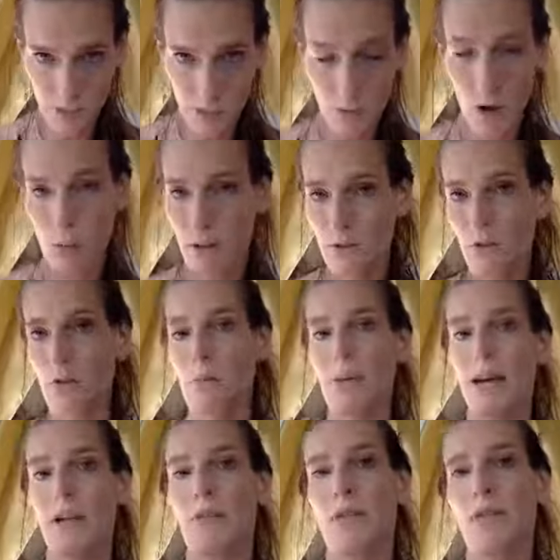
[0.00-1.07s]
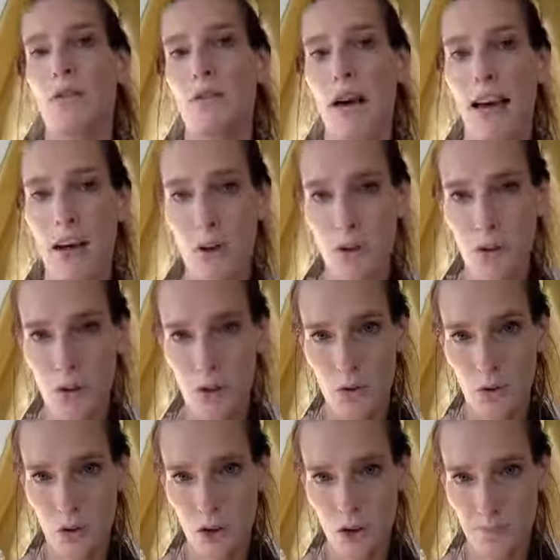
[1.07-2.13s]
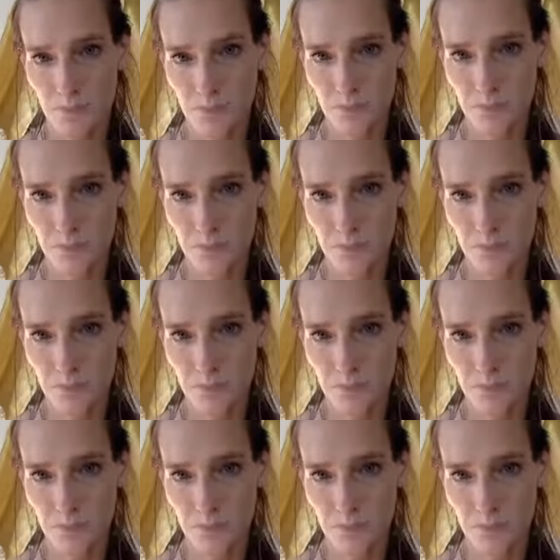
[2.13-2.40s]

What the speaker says: I'm coming from the background of a health coach.